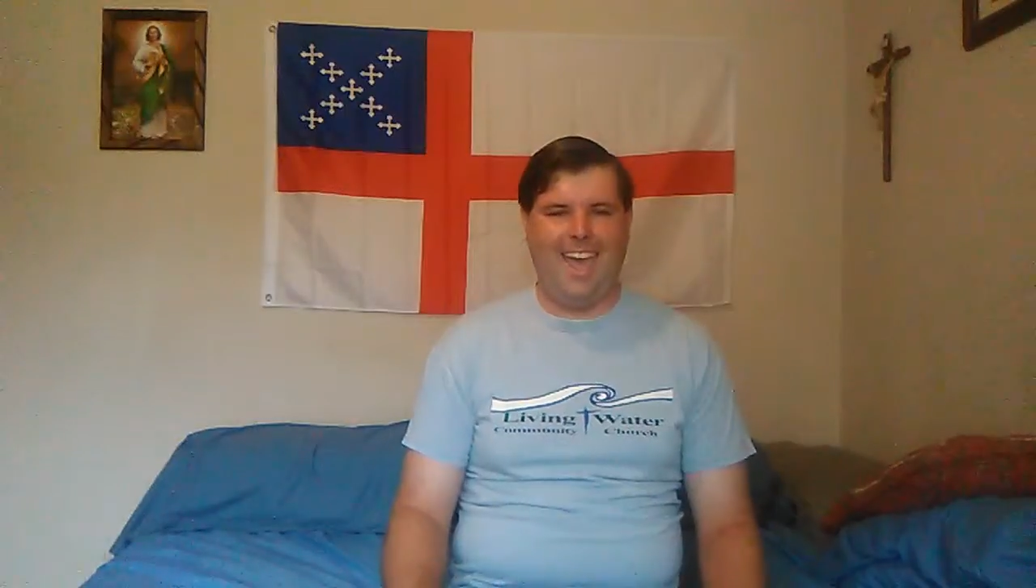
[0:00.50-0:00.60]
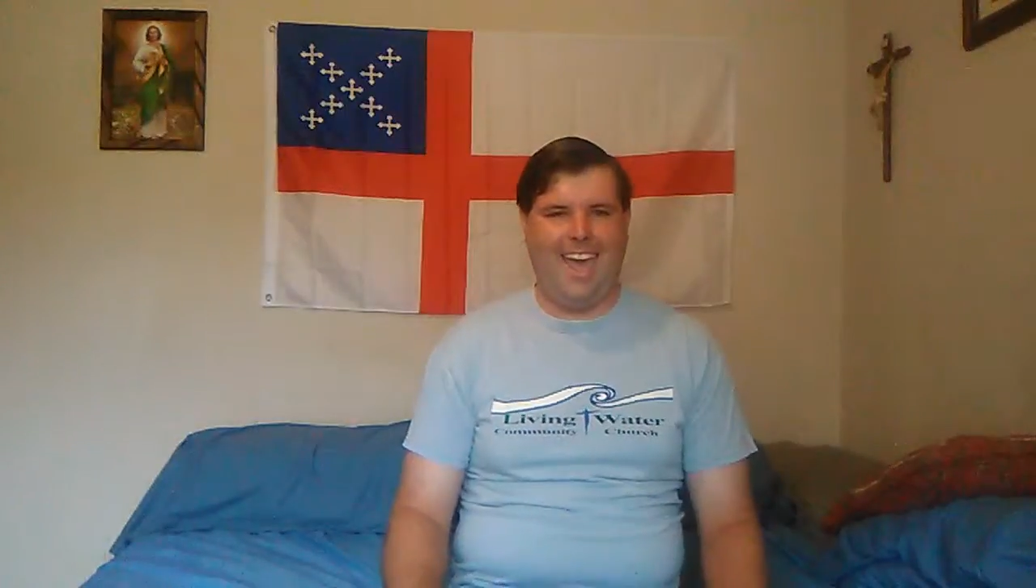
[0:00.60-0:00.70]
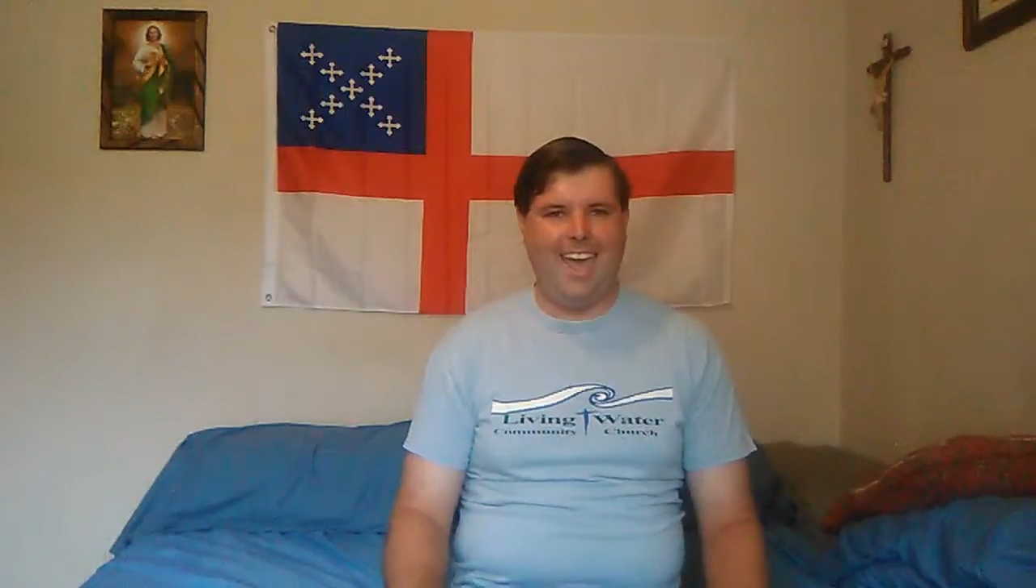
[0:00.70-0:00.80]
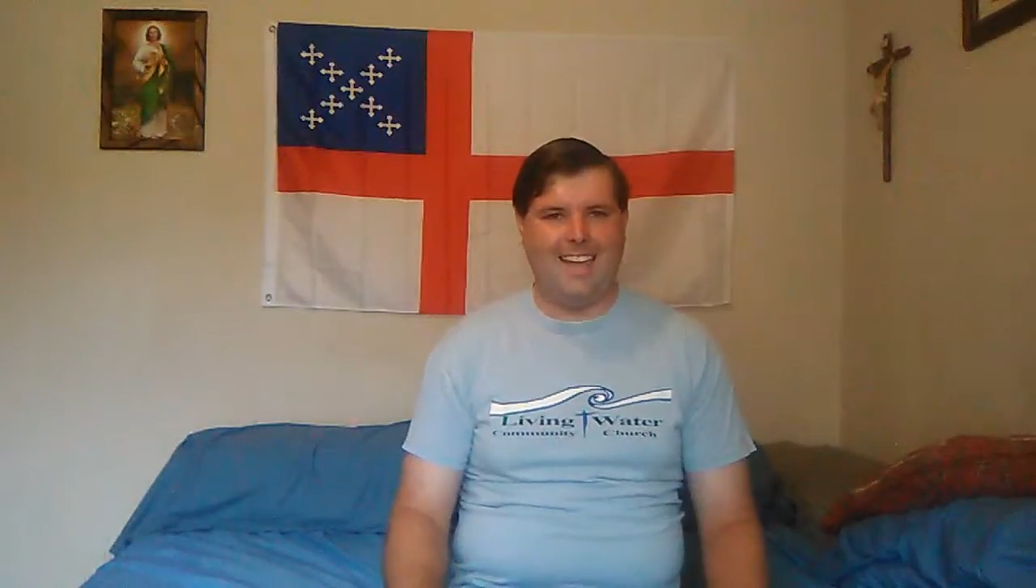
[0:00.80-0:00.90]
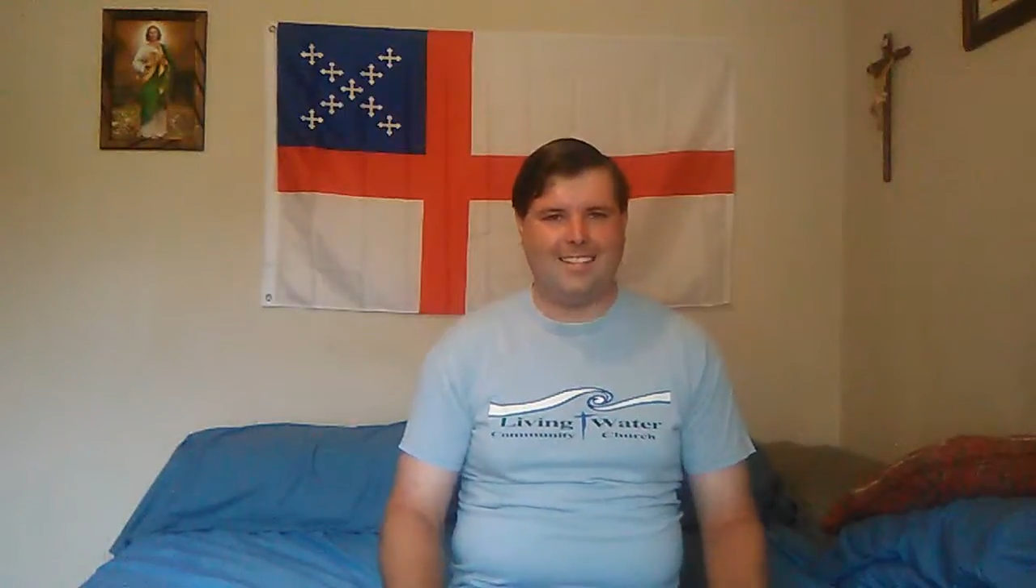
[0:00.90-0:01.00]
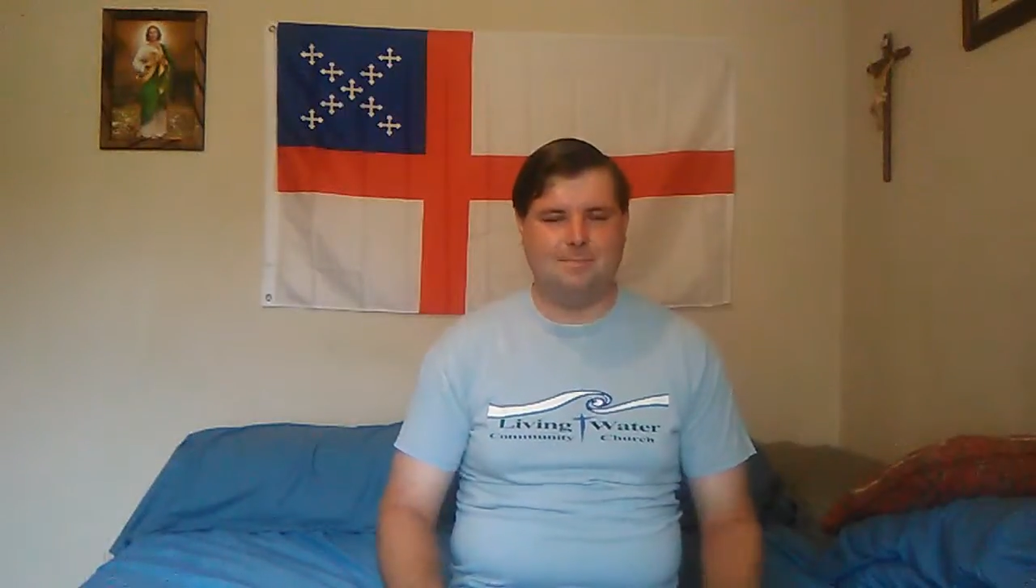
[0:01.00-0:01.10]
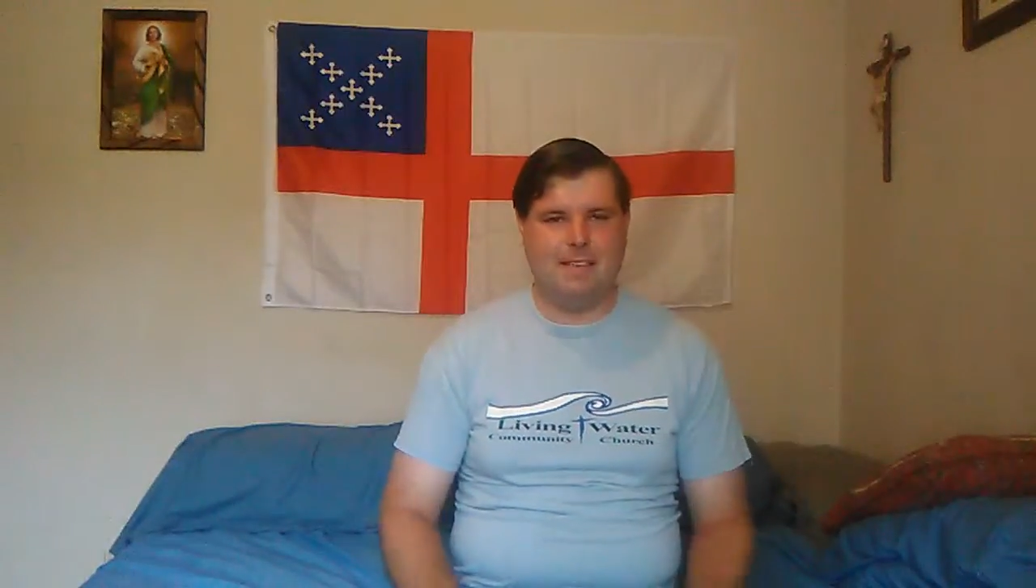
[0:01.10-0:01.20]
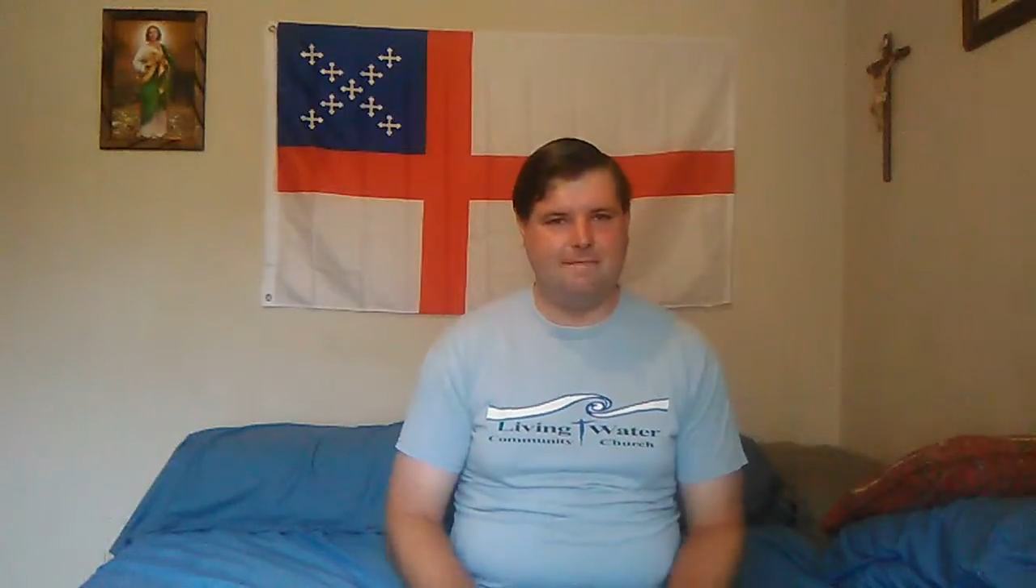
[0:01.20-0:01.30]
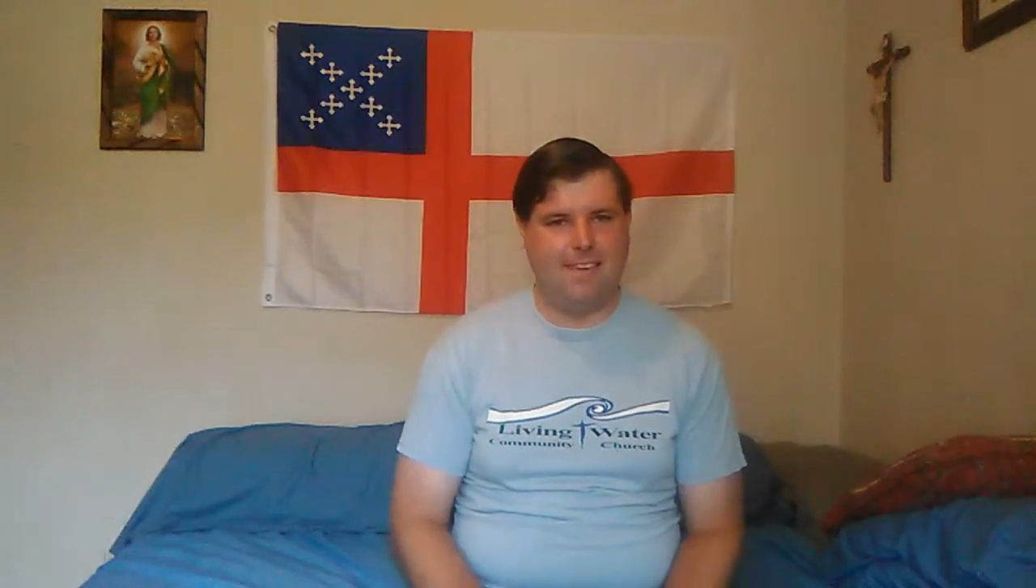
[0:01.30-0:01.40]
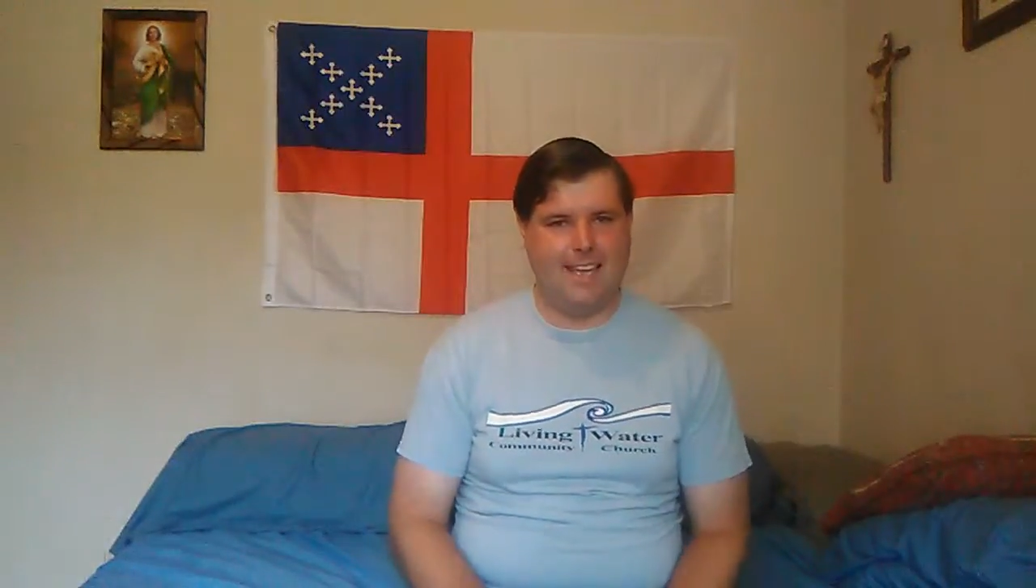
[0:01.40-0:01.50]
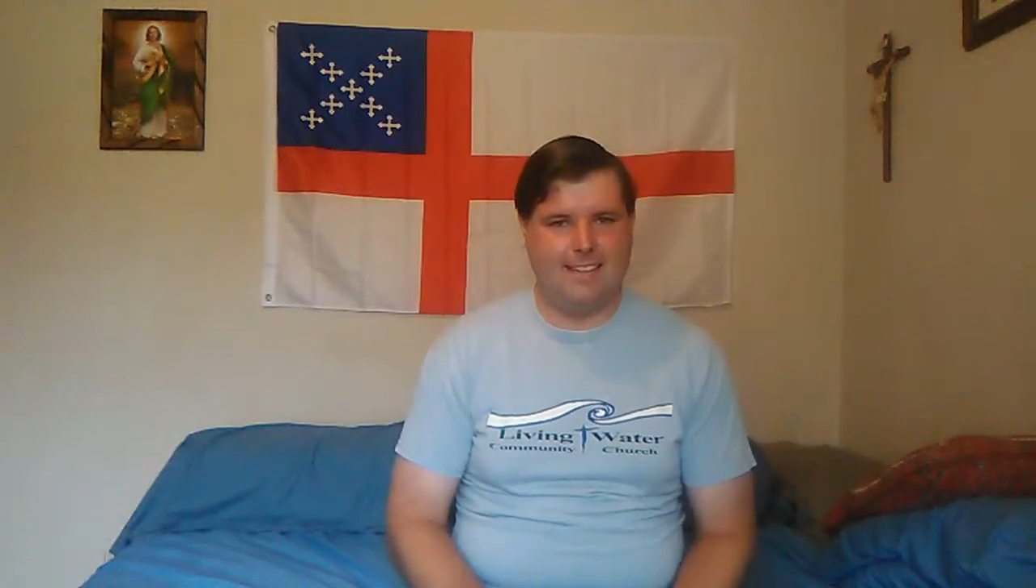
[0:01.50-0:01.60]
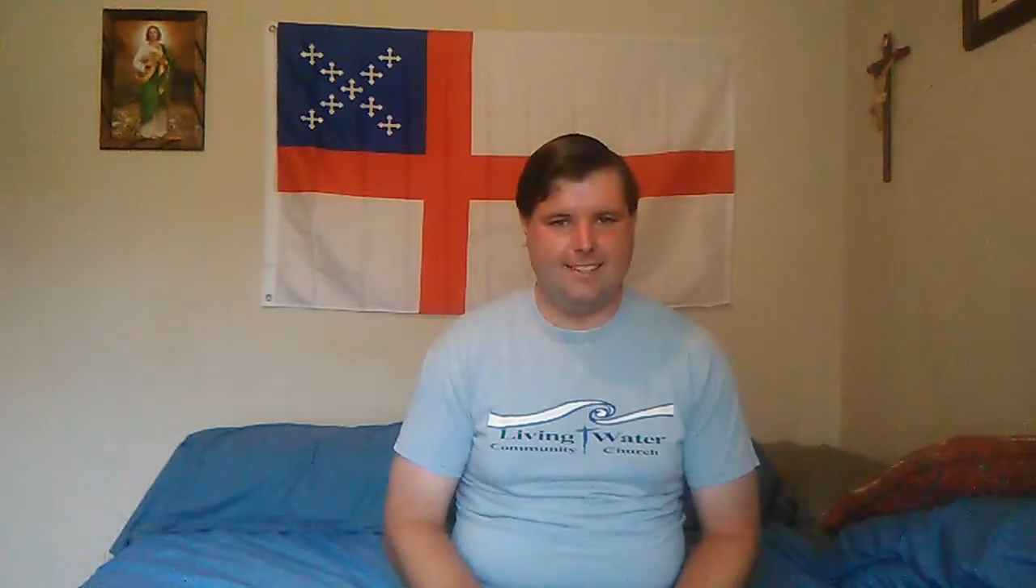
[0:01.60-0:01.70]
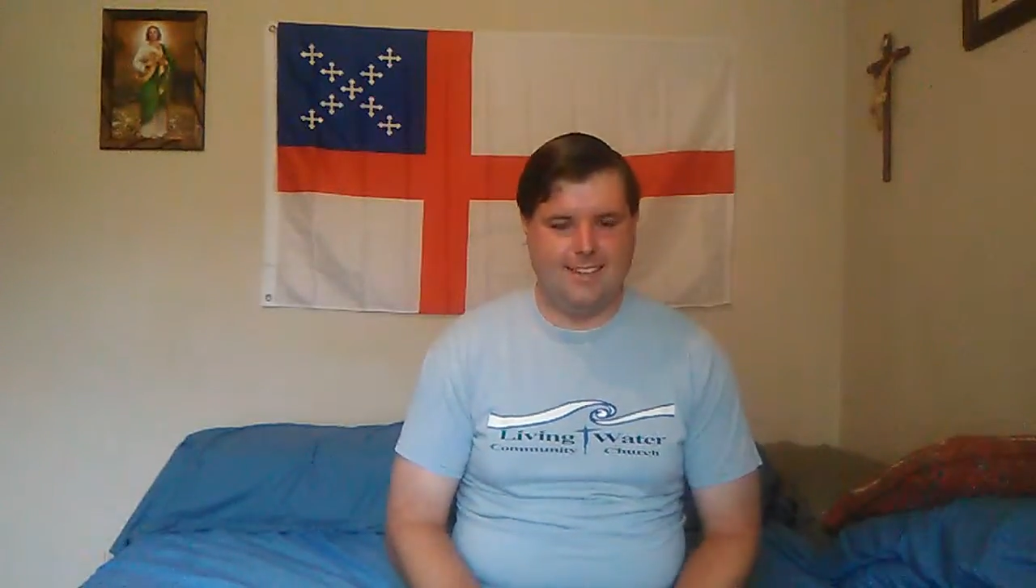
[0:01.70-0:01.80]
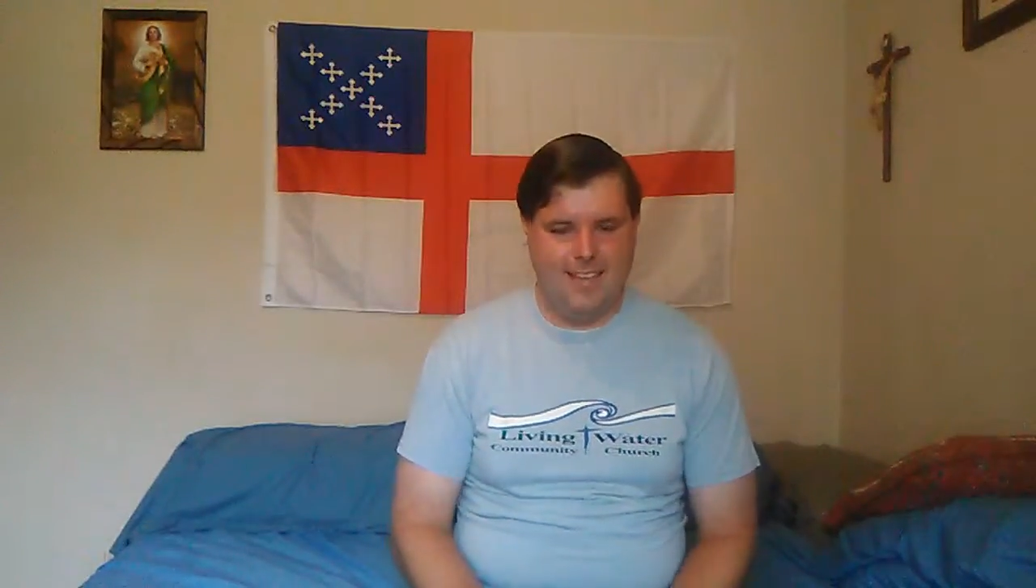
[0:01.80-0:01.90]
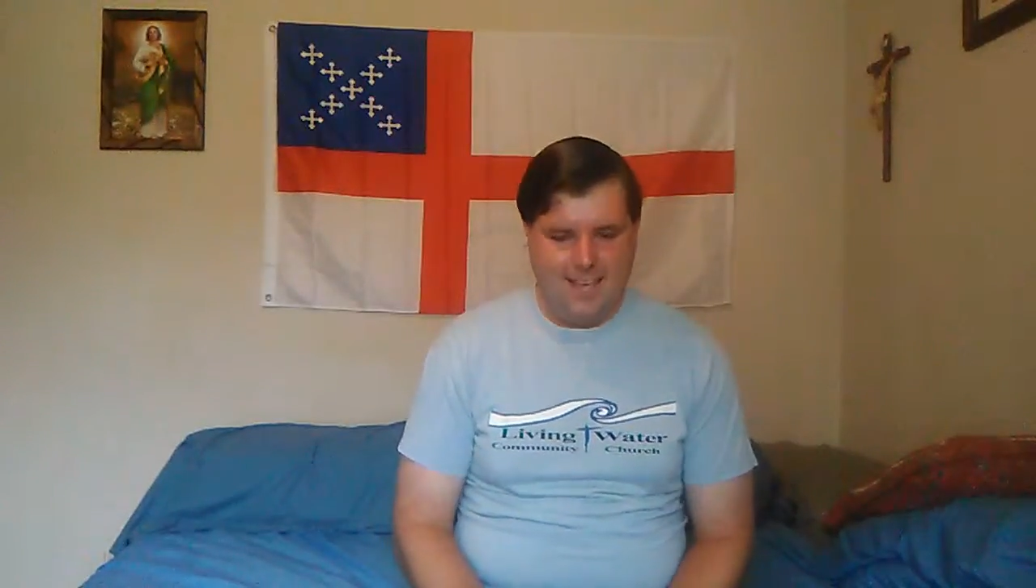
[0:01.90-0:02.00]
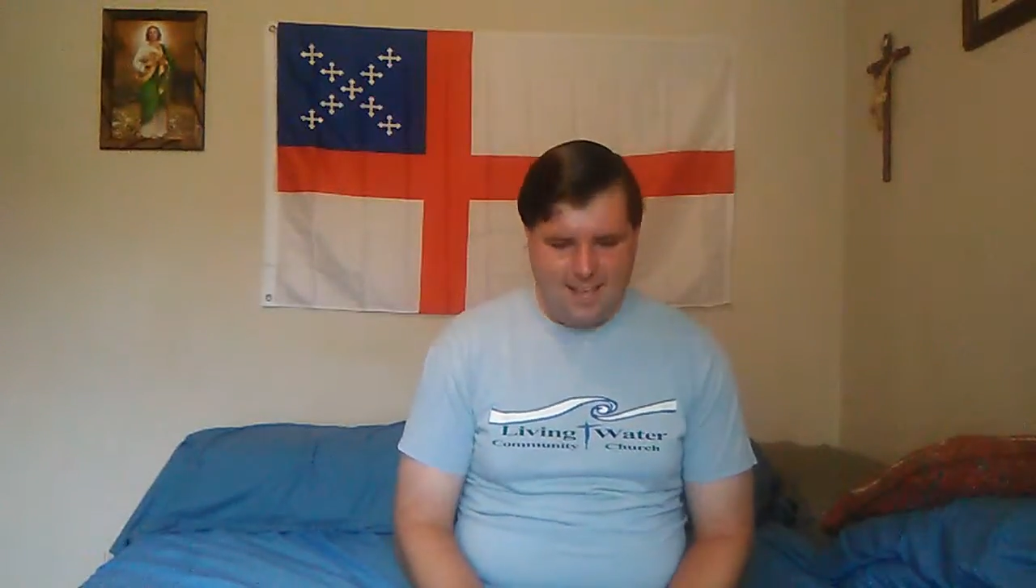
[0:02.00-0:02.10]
Hey, it's me, Vance.